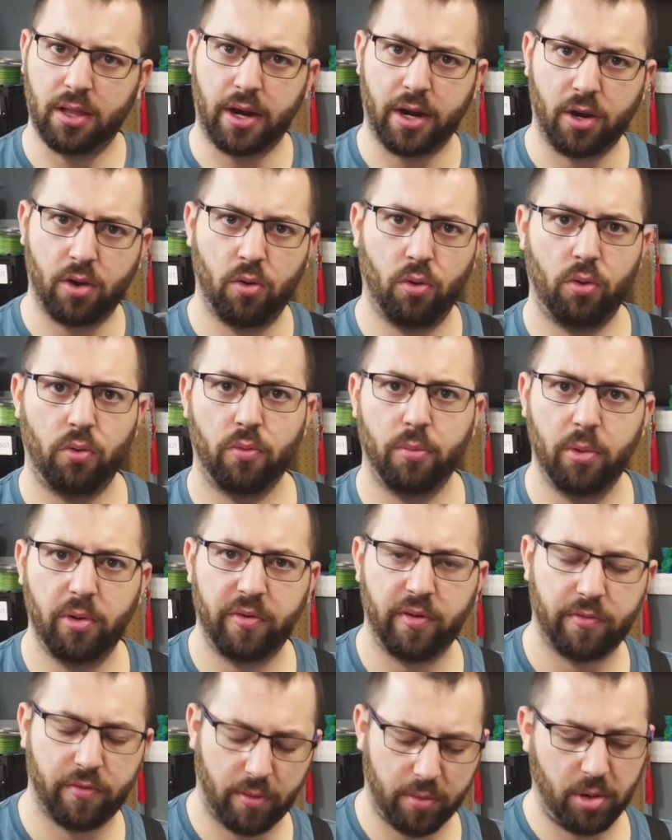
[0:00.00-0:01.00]
let it cool, remove
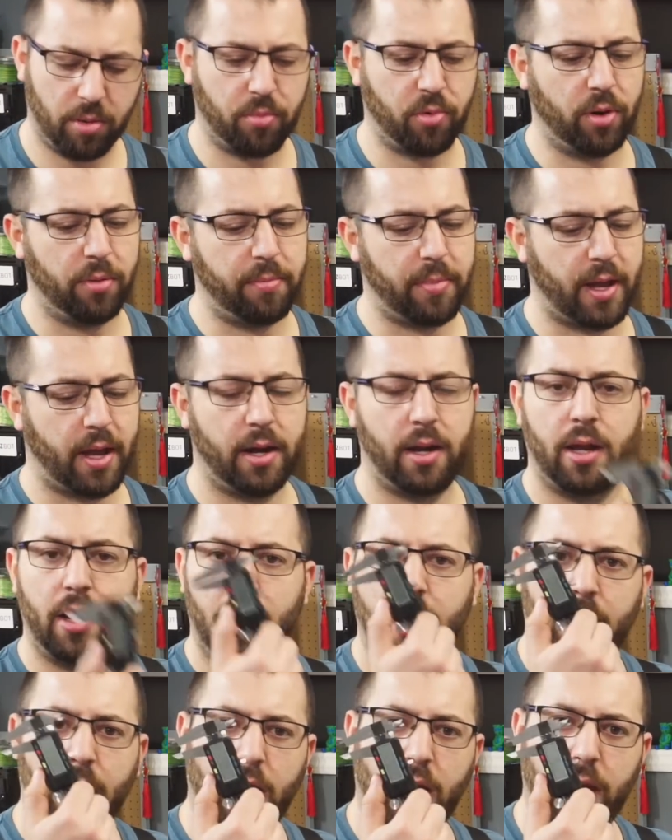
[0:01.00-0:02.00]
it from your print bed,
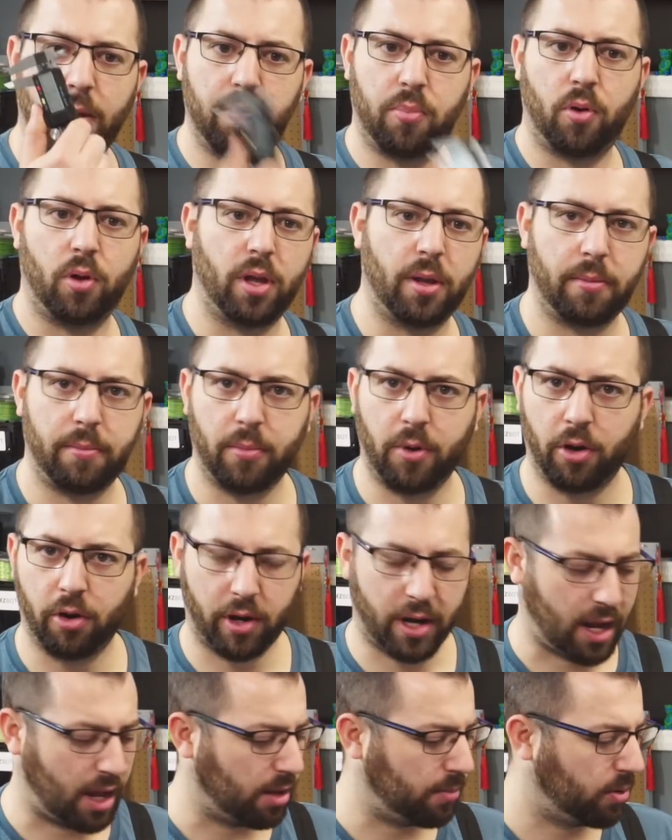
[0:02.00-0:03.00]
and pull up your
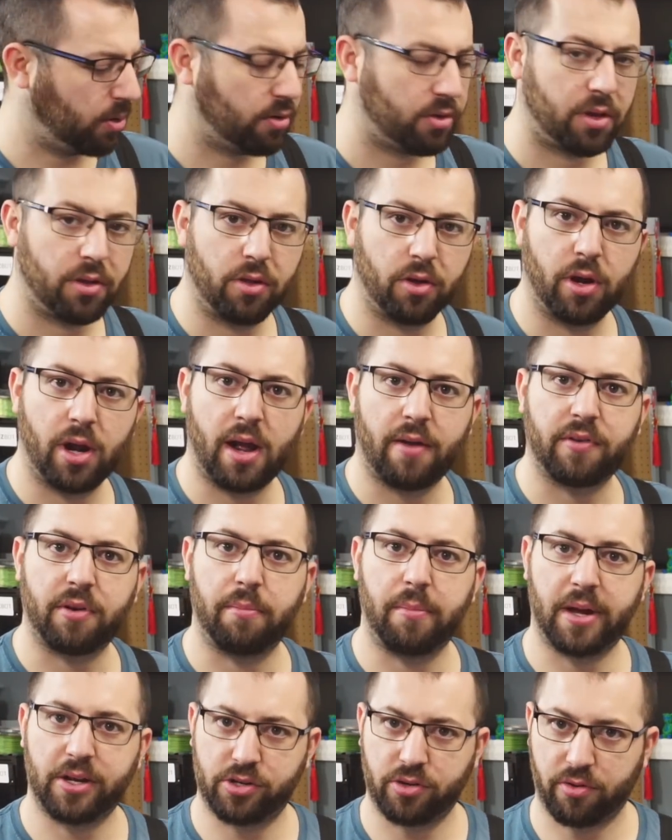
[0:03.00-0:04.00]
calipers because you're going to have to
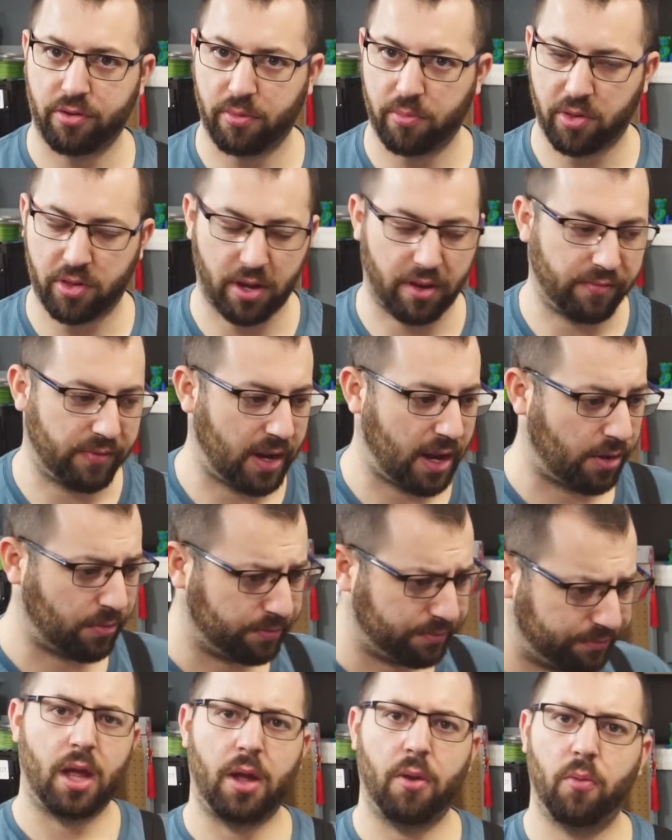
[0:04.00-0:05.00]
measure some stuff now.
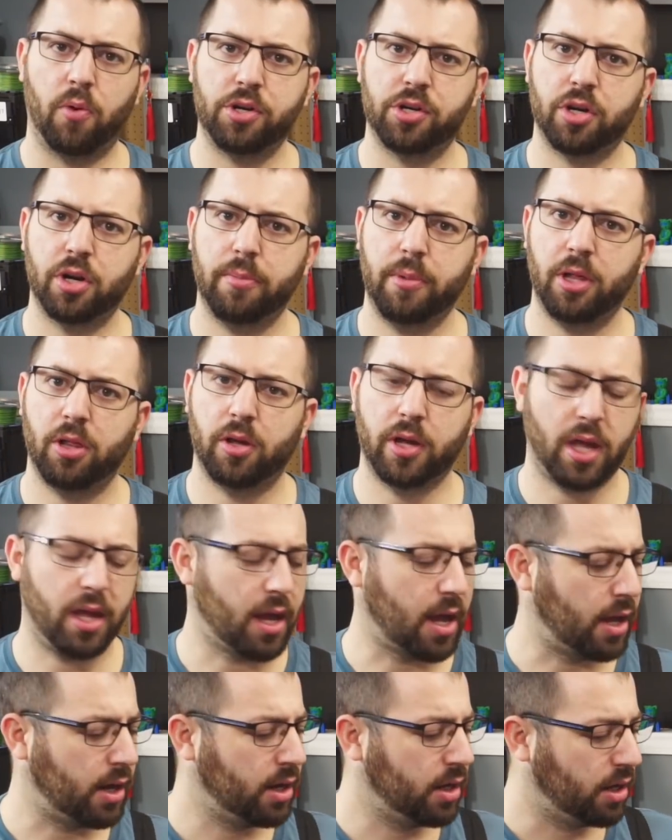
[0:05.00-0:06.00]
And what you're going to be
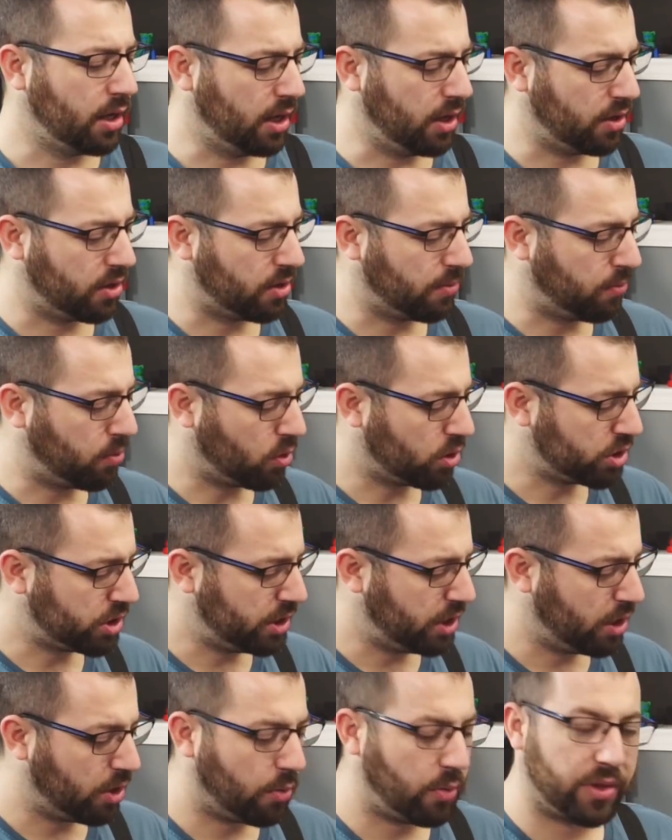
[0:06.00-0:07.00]
looking at is the
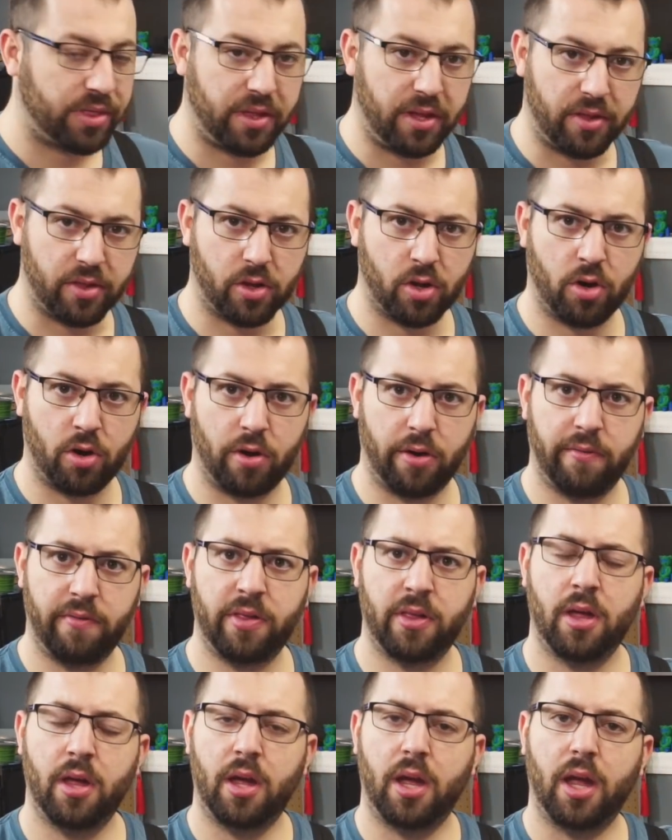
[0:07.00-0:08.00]
portion here with these
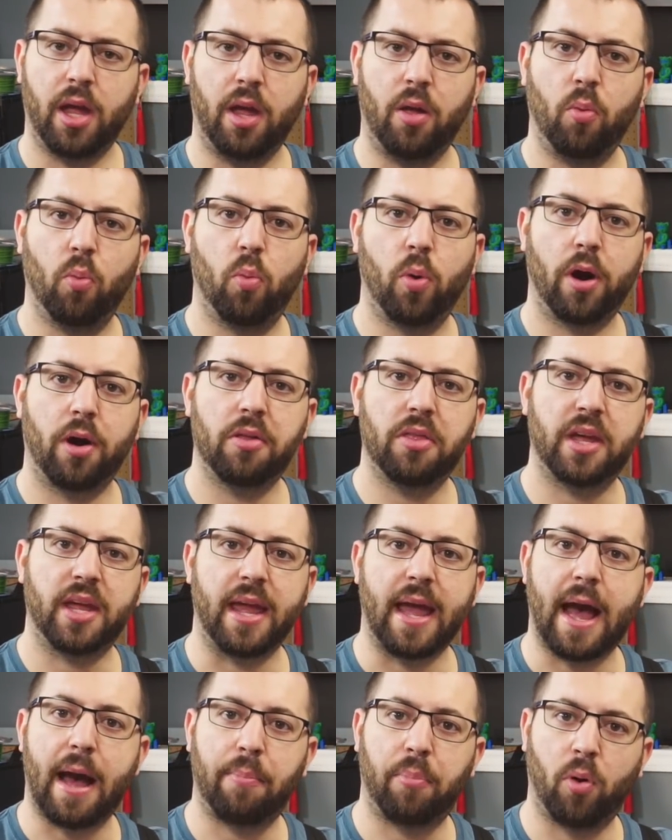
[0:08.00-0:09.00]
curves and where the
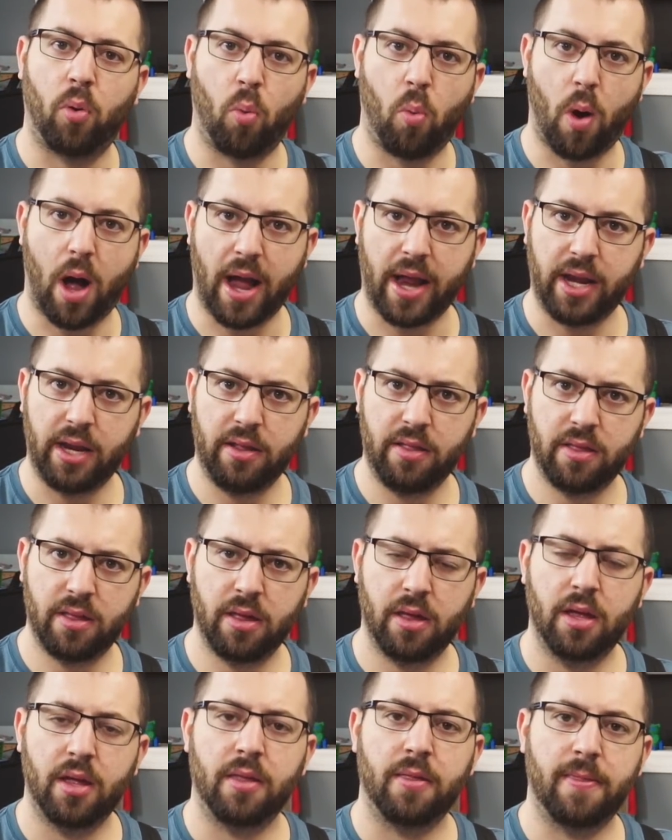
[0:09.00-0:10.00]
gap
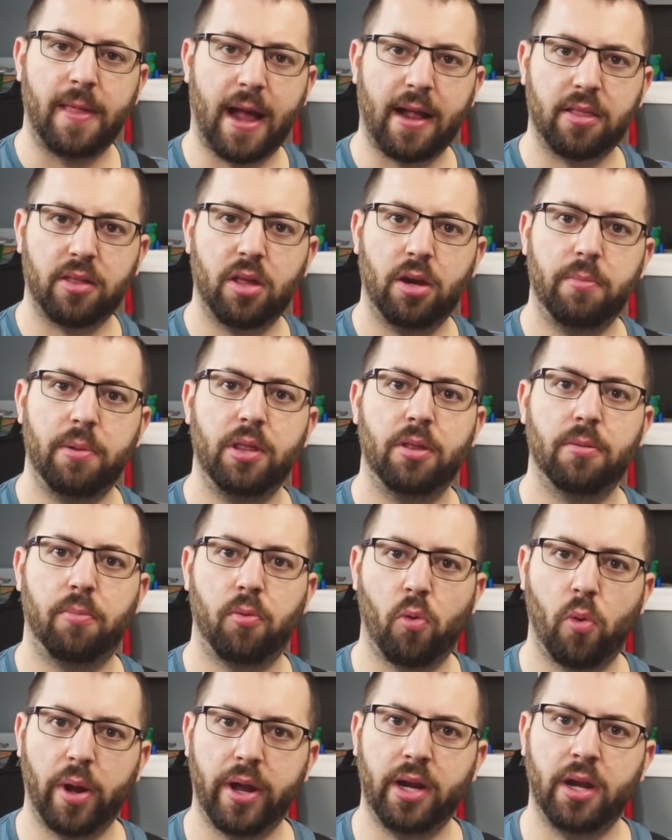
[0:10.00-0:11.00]
widens. That's going to be the
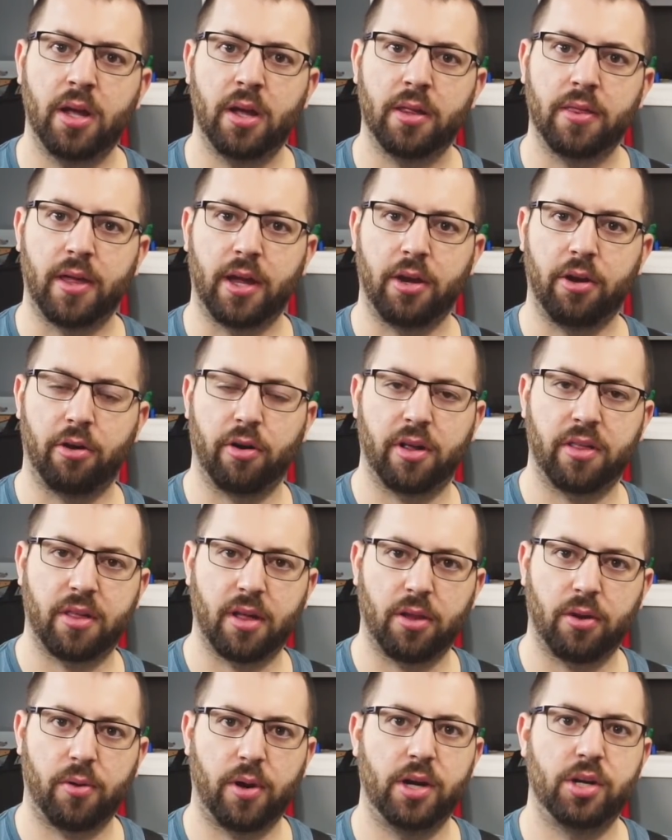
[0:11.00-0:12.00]
point that your
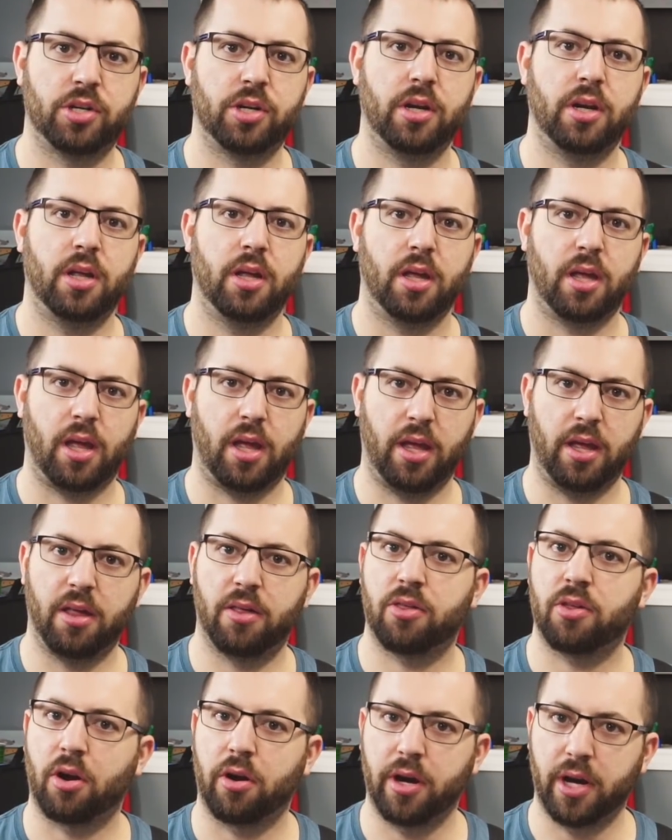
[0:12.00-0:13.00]
acceleration
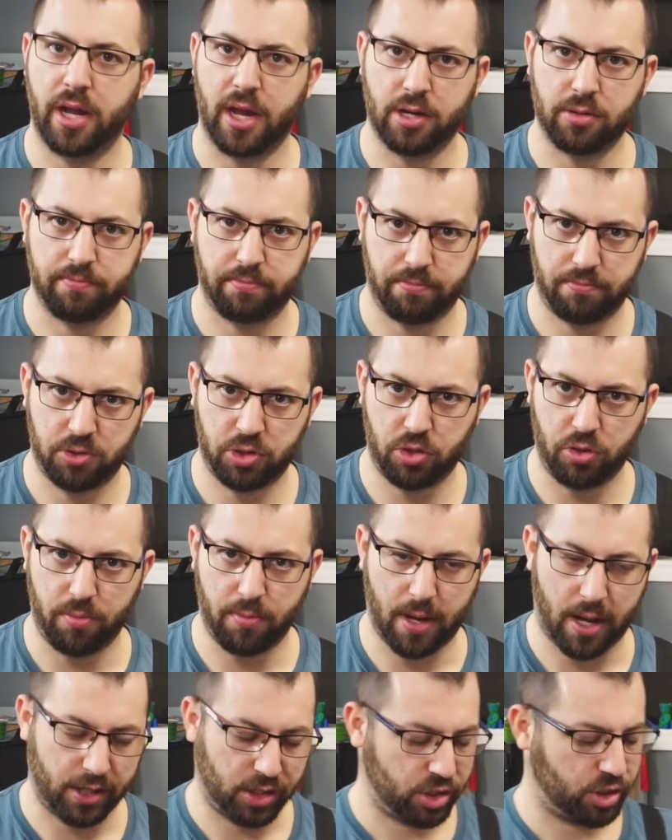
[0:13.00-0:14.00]
is starting to get too
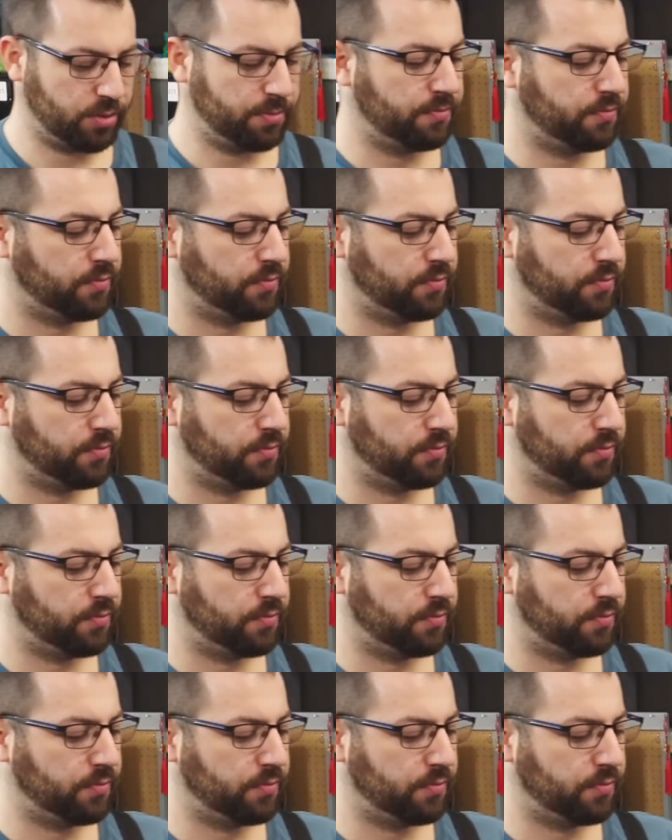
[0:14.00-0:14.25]
much.